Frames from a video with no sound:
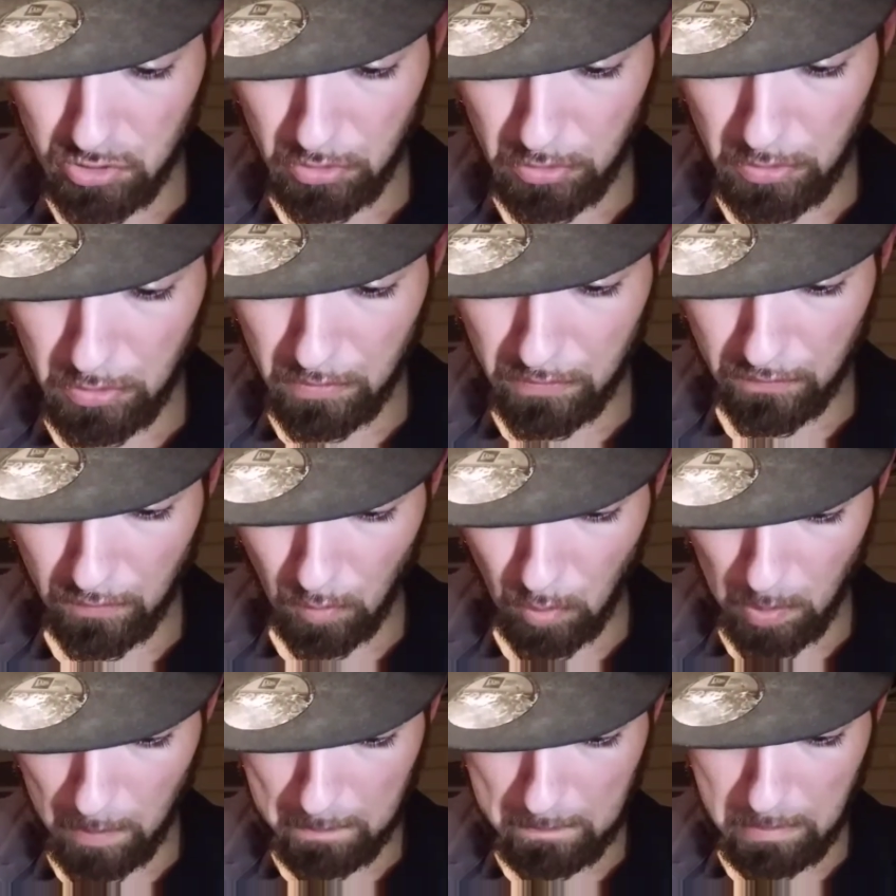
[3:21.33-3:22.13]
true
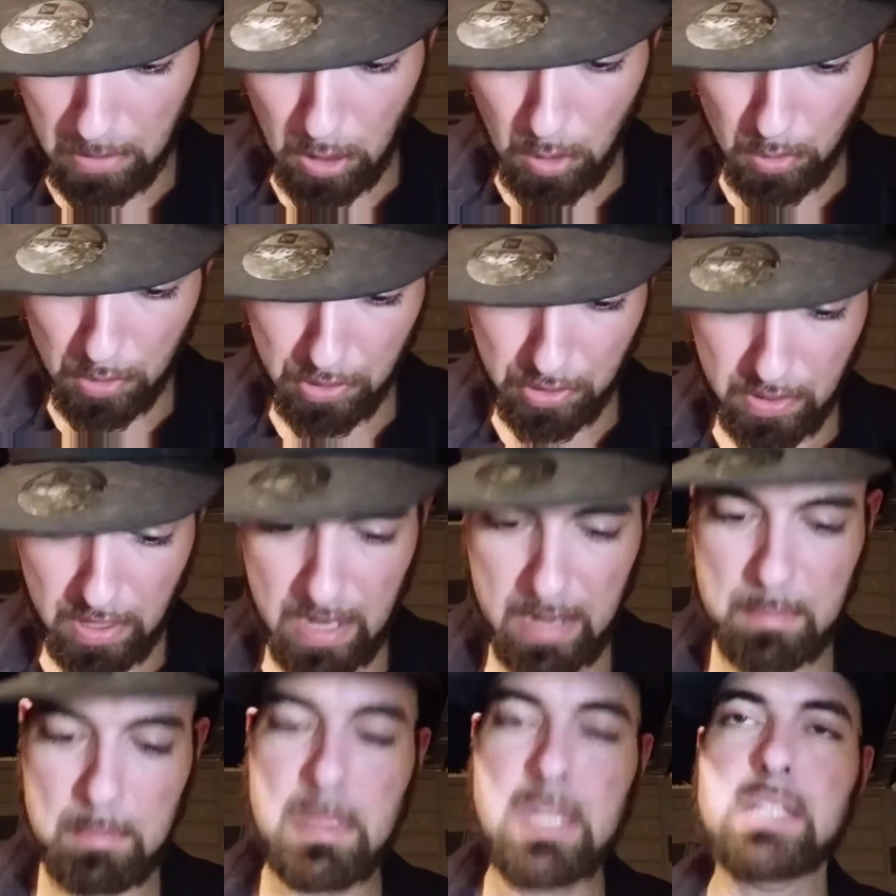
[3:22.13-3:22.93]
for both
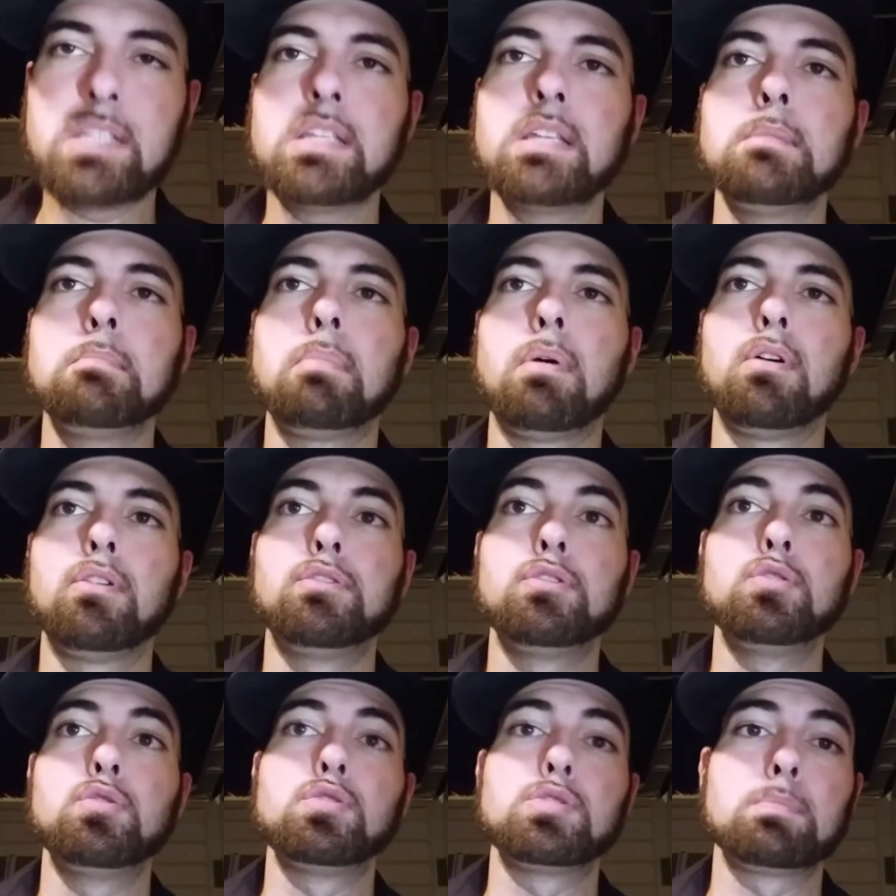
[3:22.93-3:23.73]
NBC
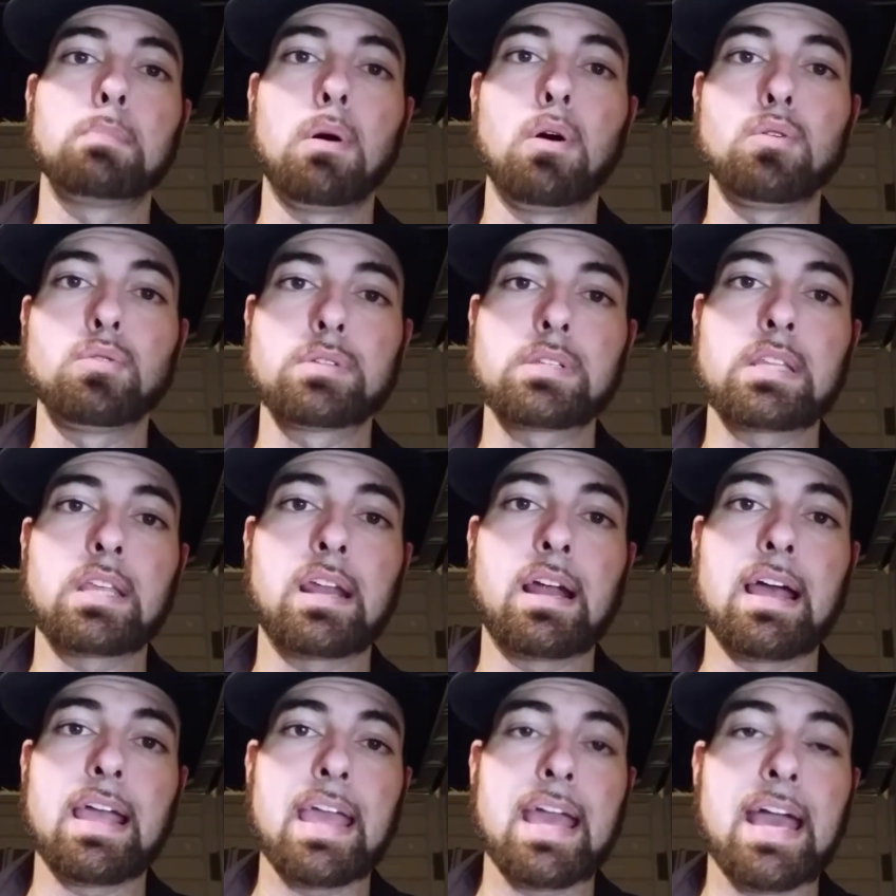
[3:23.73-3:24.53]
News polls
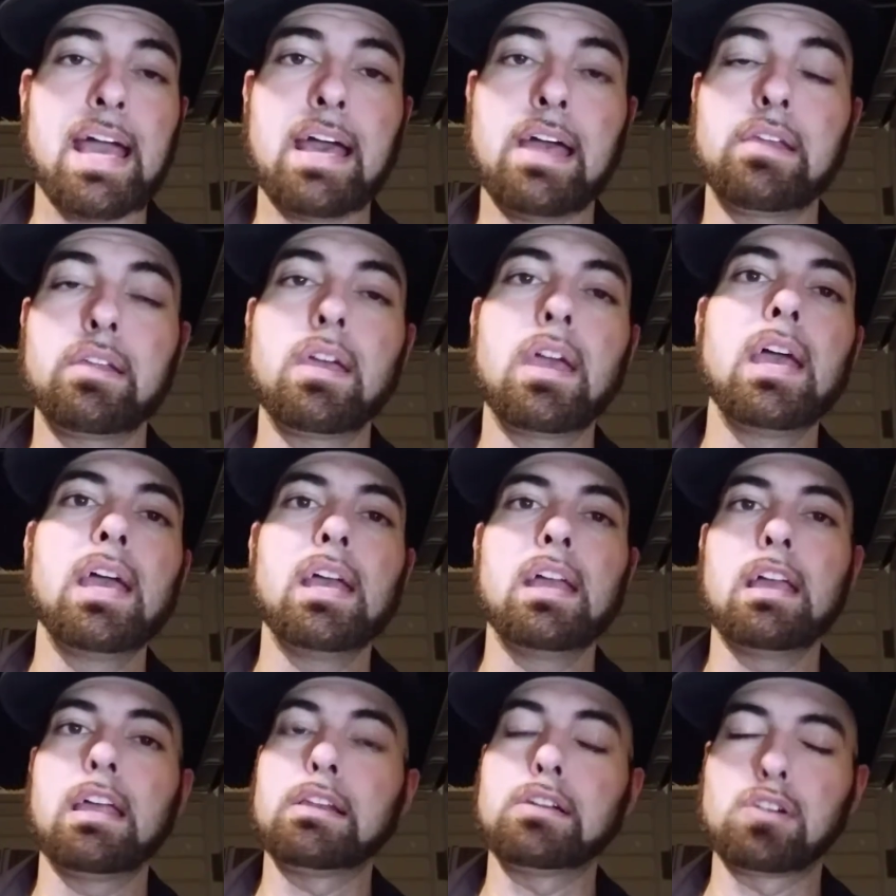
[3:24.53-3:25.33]
that I had,
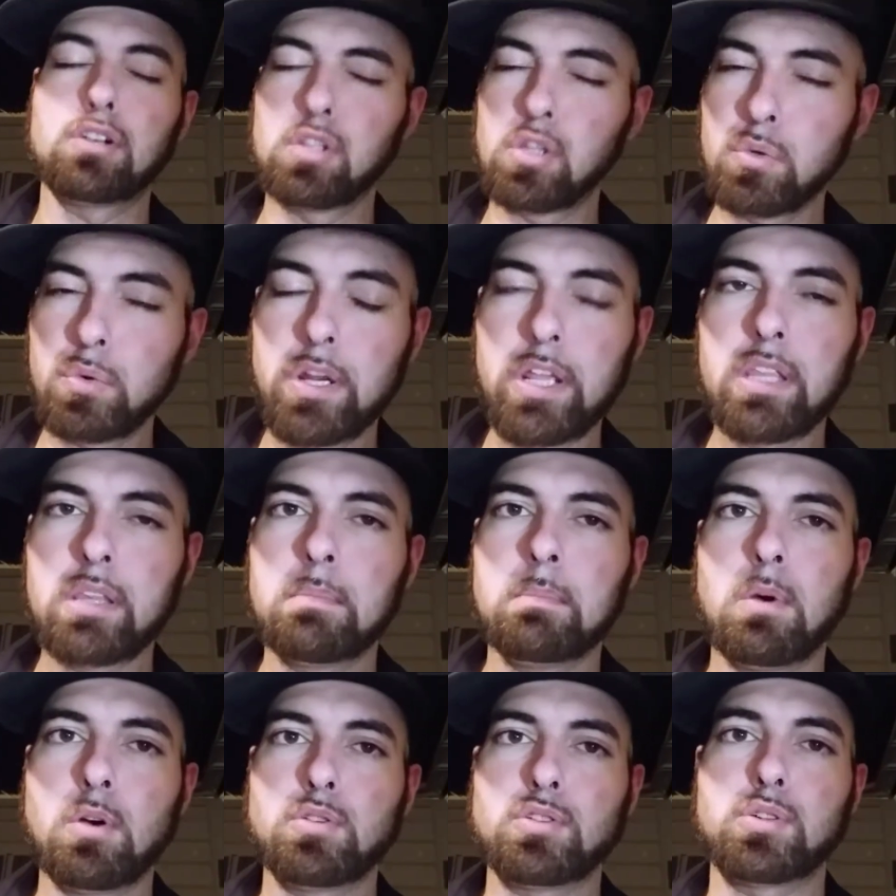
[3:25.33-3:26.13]
including
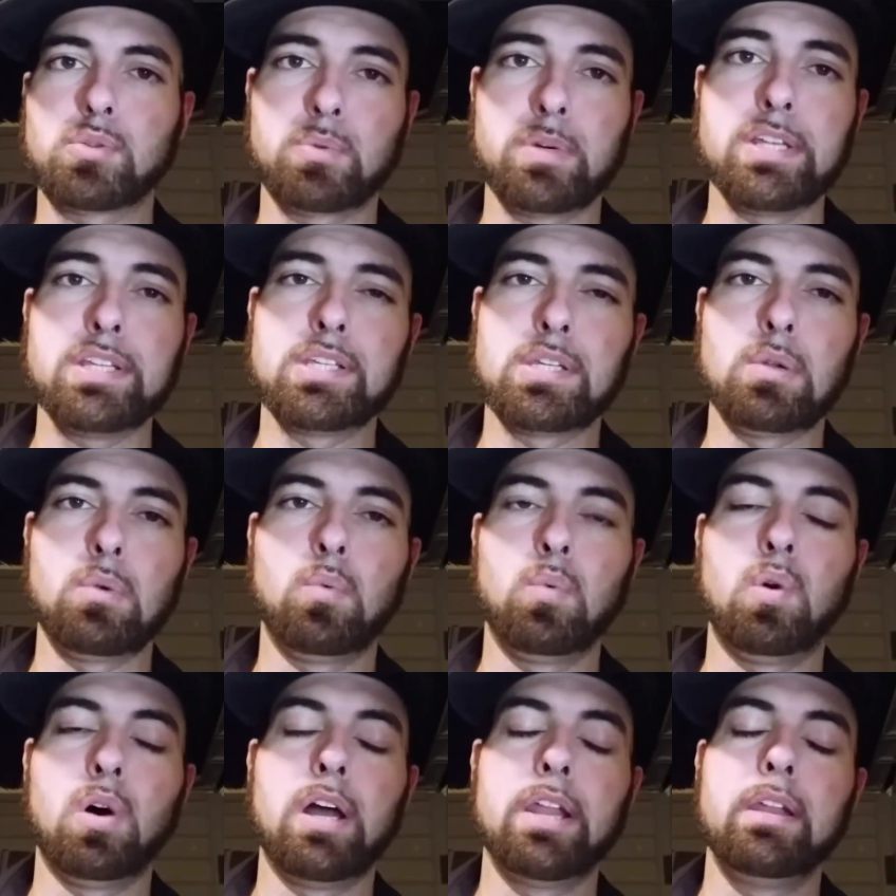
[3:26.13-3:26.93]
the most
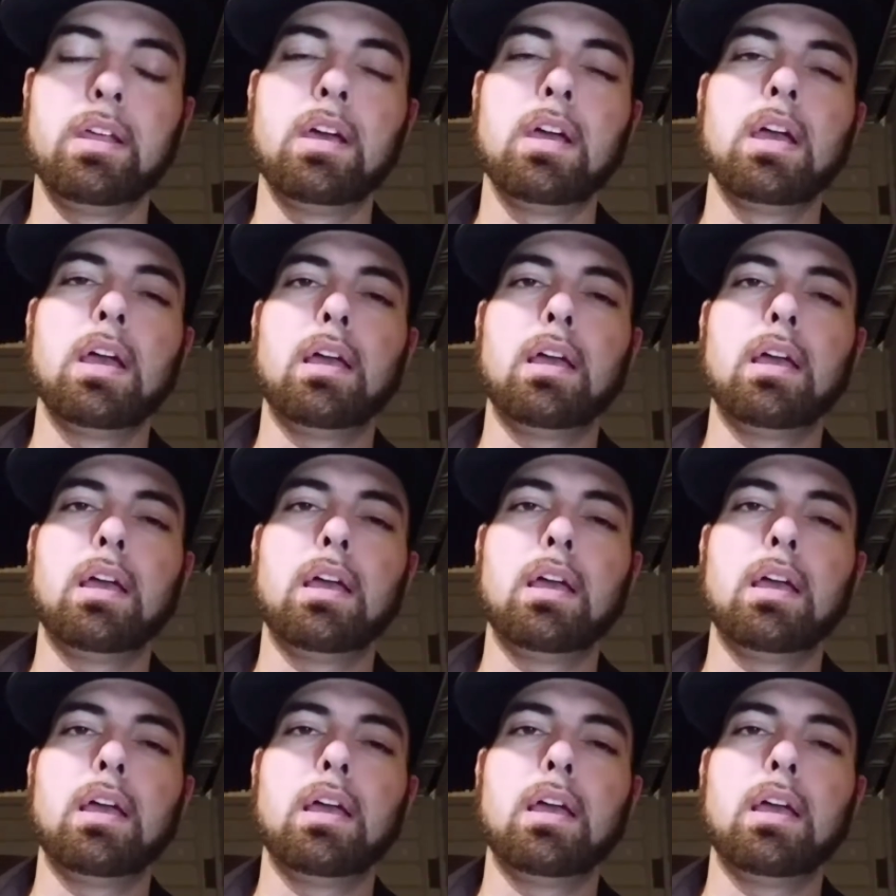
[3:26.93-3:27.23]
recent one.